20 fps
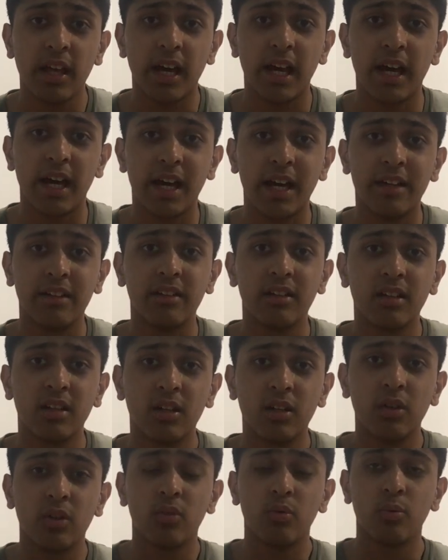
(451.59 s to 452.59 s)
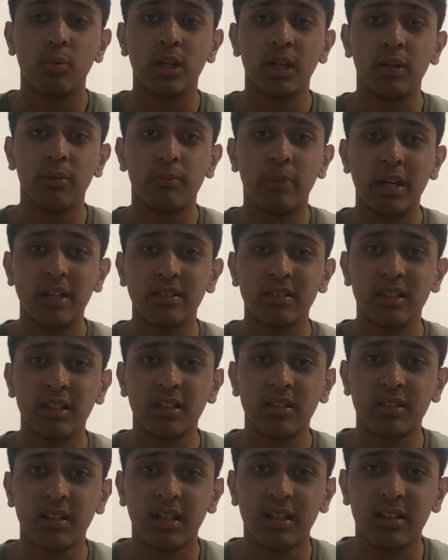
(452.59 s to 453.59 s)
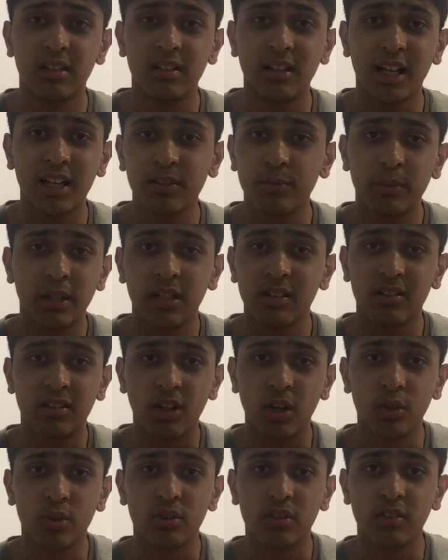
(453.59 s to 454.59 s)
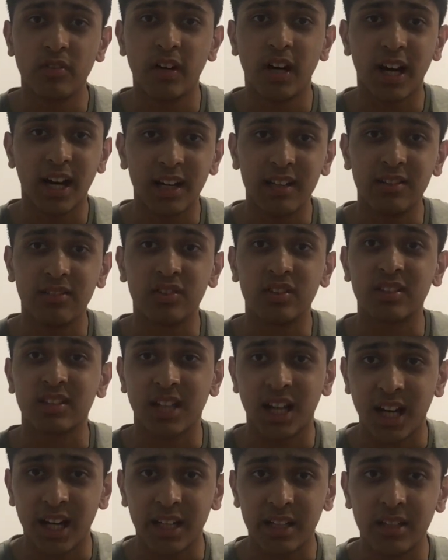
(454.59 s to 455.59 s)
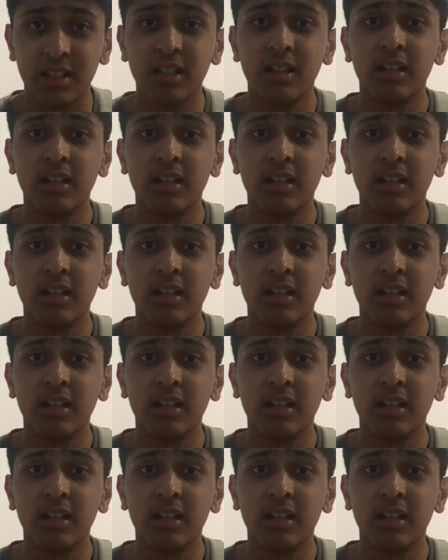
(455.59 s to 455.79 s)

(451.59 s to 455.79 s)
and we basically decided last minute to go to the Isle of Skye,